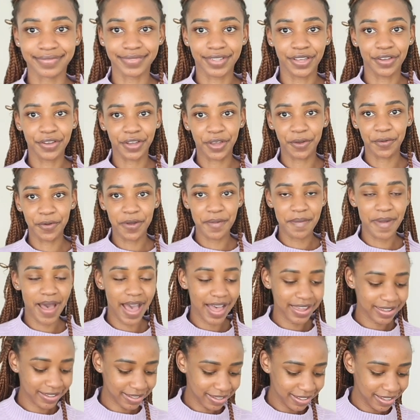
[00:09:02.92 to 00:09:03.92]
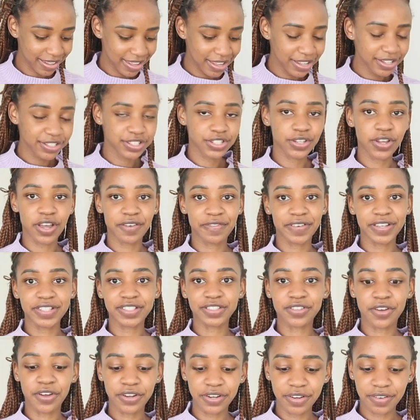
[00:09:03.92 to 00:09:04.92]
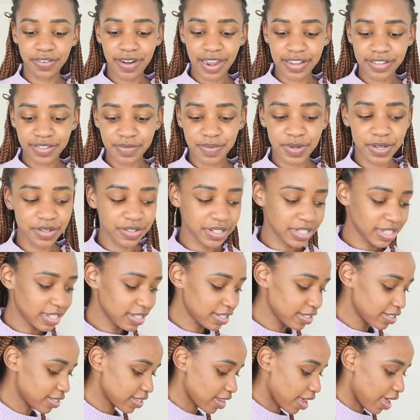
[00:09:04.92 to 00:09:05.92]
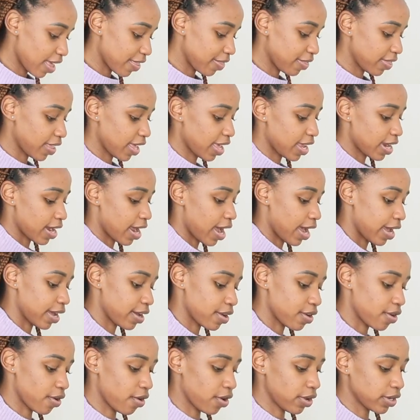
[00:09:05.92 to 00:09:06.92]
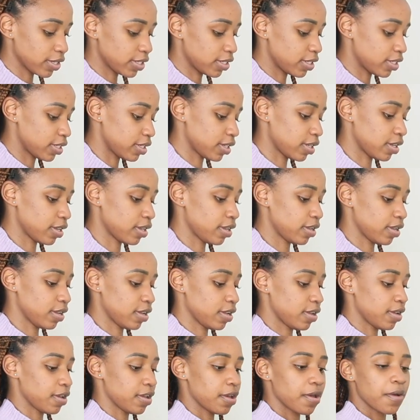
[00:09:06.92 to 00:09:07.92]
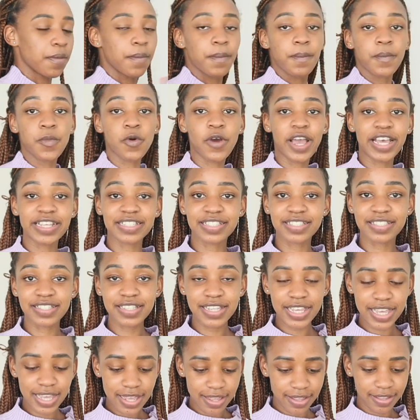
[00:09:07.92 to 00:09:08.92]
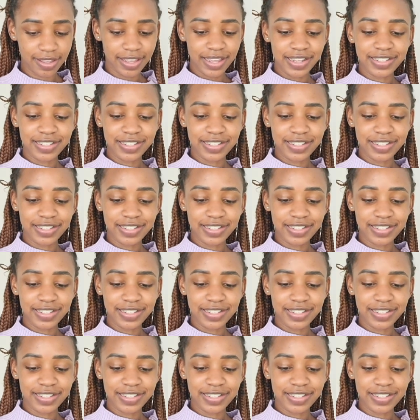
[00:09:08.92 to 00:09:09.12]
Okay, we're back. So I first got raspberries and then I got muesli.